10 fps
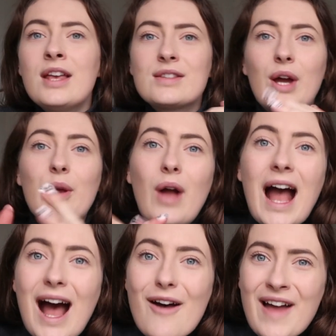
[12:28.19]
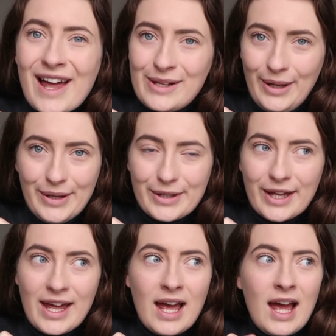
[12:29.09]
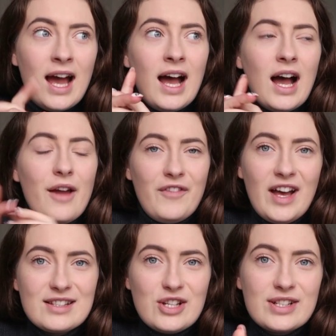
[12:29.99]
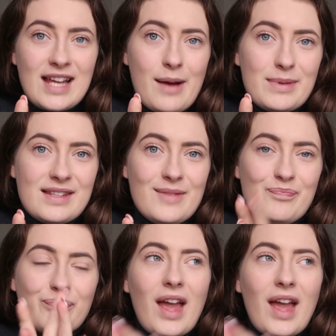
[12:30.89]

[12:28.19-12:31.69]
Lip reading: So I have had a look. I first looked at Amazon,